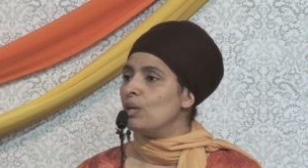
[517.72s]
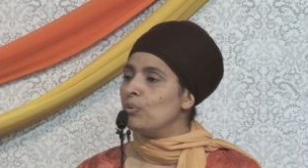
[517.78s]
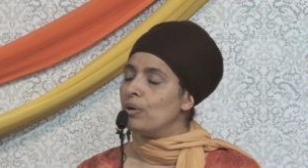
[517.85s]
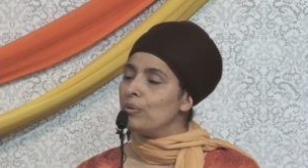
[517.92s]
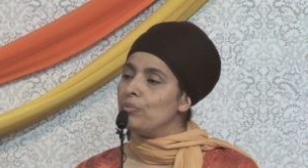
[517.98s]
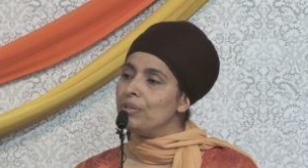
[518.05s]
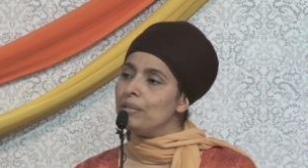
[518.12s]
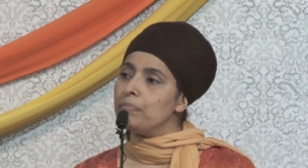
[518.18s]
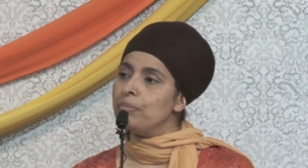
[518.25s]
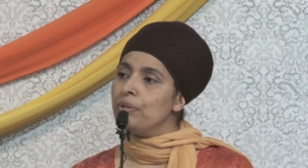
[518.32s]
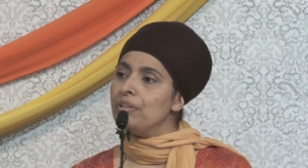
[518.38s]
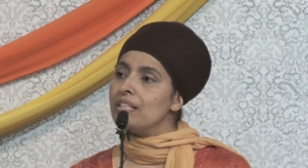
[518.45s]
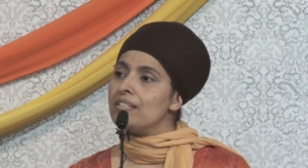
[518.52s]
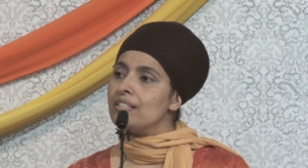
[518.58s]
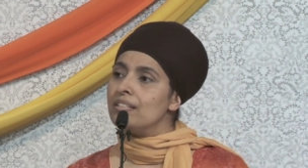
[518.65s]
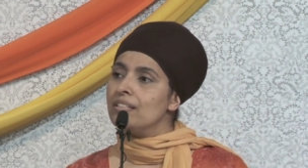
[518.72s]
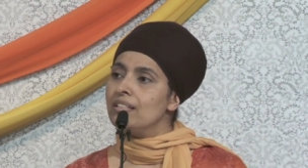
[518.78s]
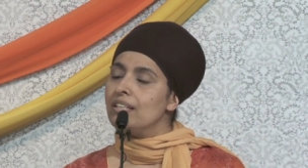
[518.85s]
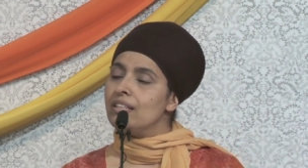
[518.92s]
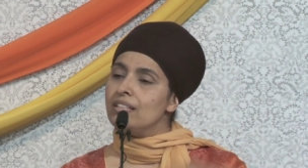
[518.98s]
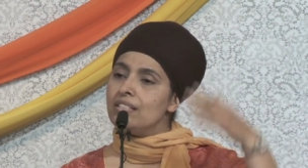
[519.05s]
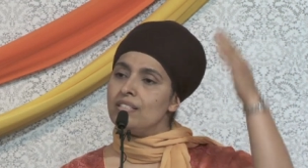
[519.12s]
When we put
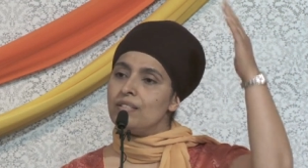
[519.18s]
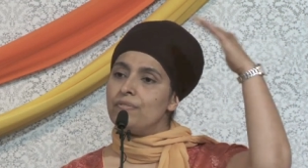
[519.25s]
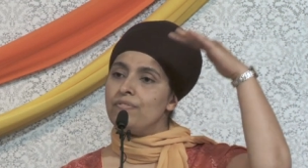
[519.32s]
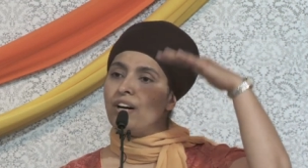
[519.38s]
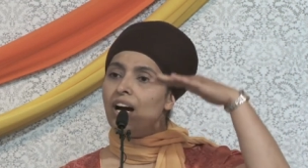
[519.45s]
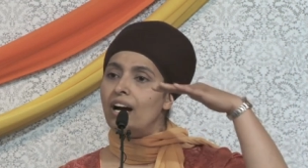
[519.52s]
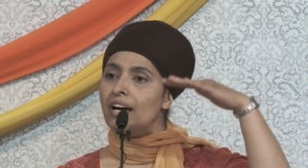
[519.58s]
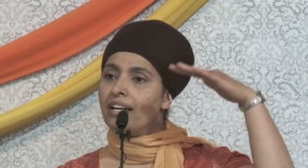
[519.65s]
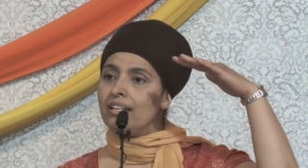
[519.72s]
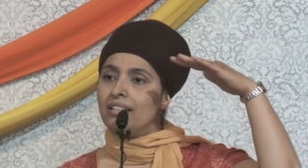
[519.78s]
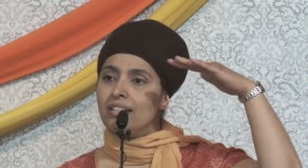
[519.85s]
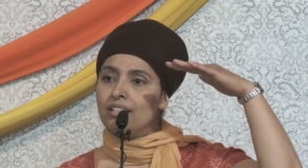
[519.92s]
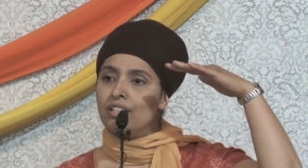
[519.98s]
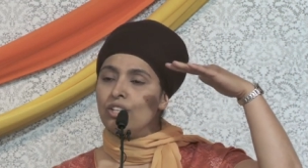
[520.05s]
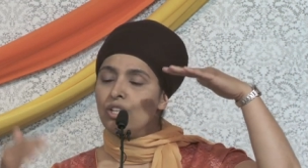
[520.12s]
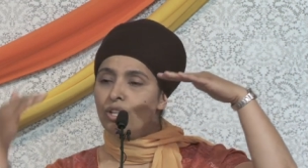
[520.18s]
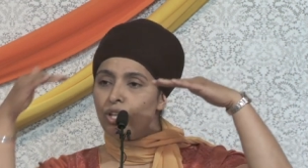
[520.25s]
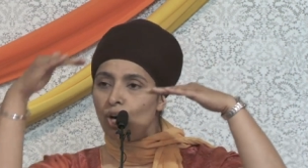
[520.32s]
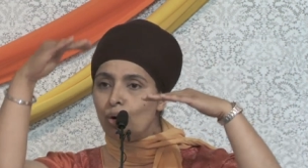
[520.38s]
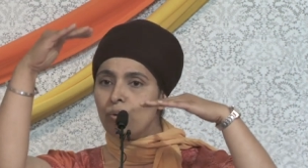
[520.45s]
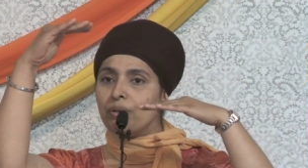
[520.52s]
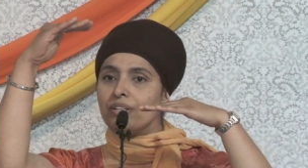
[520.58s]
the divine
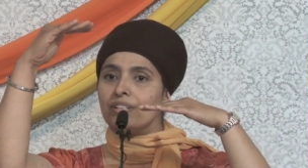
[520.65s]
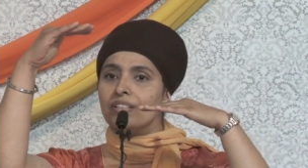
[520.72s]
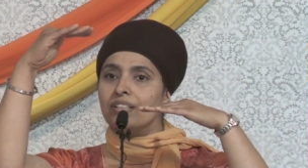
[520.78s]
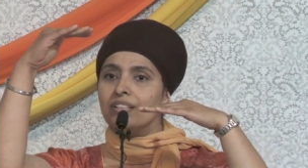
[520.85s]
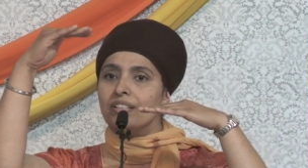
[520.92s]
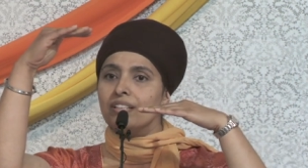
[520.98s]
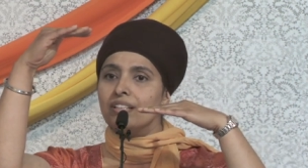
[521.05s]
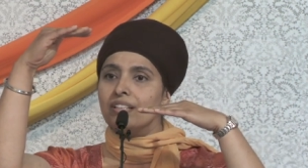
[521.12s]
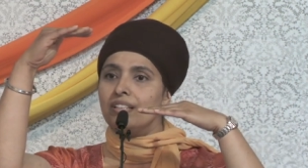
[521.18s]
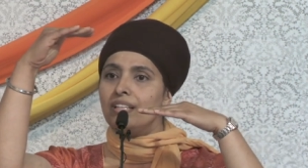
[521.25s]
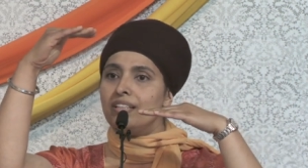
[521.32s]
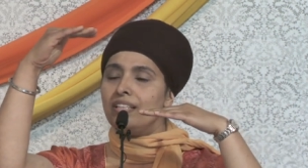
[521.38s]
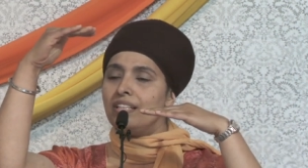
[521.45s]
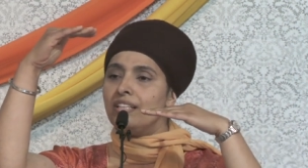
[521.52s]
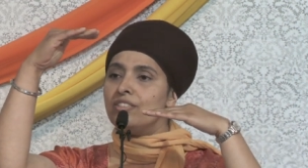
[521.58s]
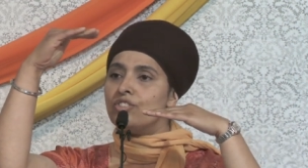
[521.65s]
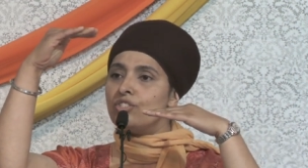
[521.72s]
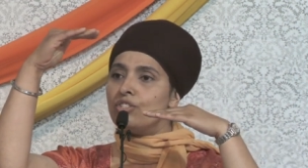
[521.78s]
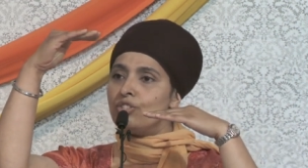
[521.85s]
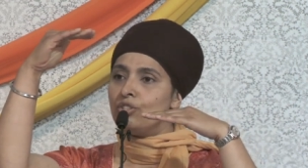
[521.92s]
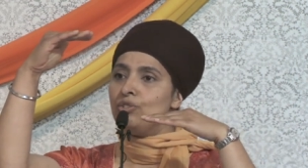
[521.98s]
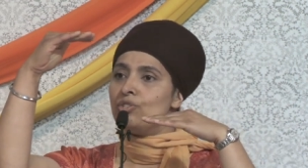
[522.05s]
lower than the
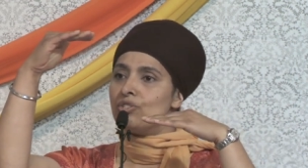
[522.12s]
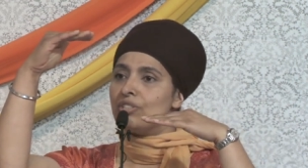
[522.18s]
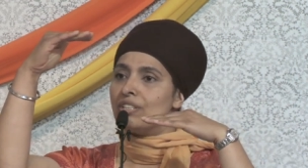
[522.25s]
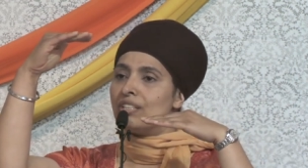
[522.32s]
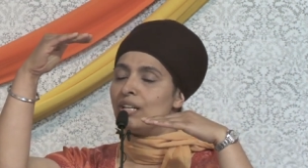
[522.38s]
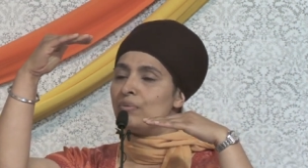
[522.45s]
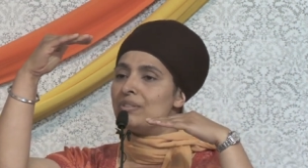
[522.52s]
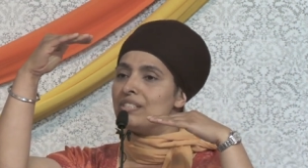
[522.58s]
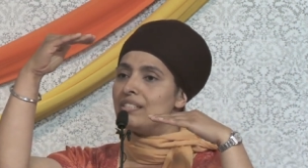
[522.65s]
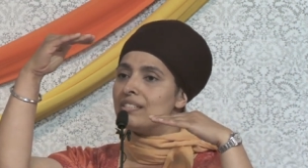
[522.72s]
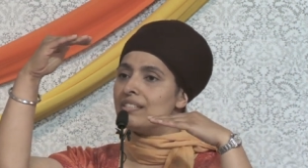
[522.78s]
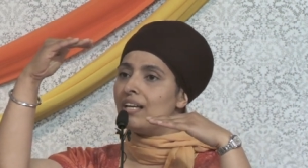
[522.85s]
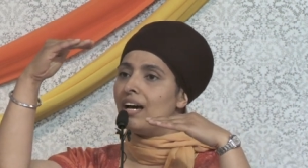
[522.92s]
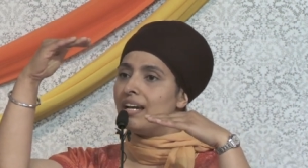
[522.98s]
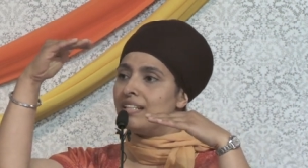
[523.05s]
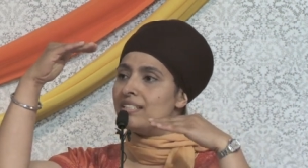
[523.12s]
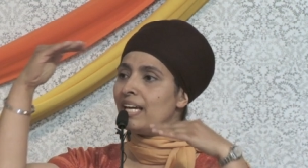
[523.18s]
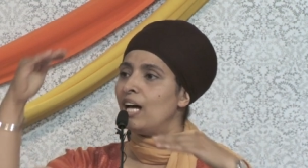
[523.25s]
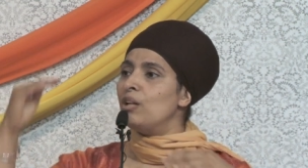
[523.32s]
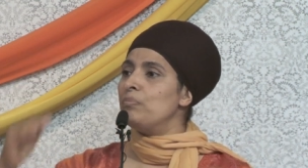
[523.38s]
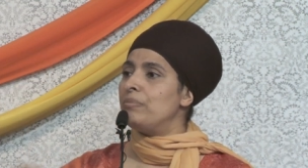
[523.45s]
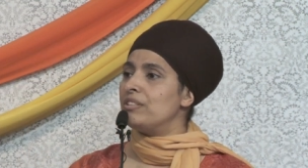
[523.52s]
institution that was designed to
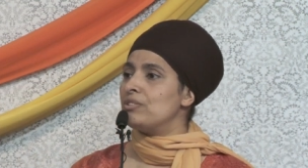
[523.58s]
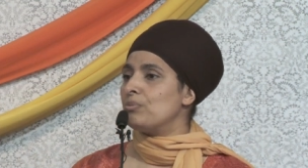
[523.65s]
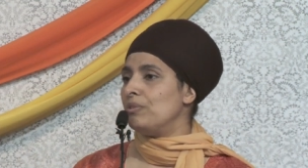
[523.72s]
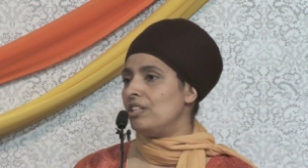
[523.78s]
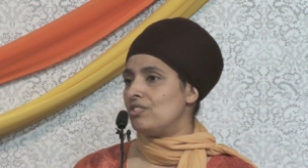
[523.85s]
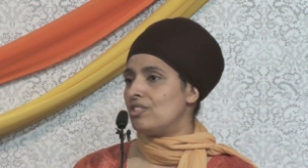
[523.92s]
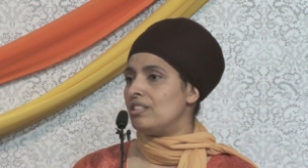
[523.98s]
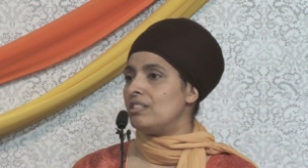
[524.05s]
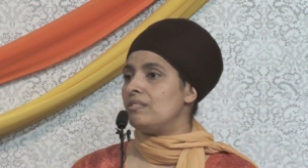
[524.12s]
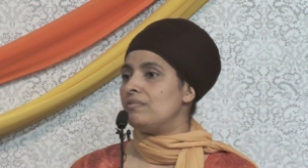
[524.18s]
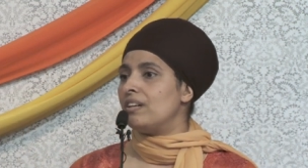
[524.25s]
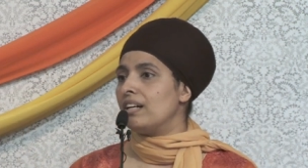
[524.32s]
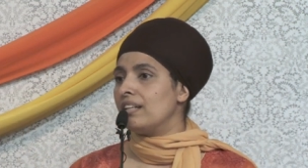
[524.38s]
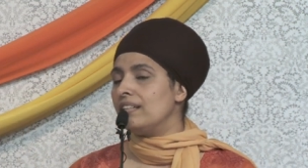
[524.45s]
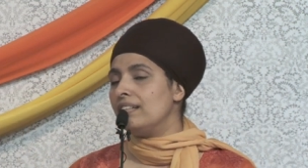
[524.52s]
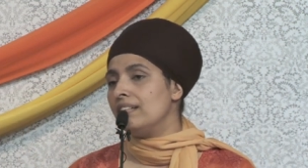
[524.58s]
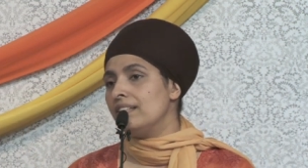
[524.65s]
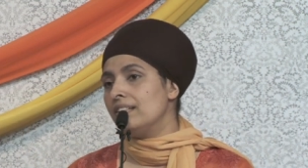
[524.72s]
help us reach the divine.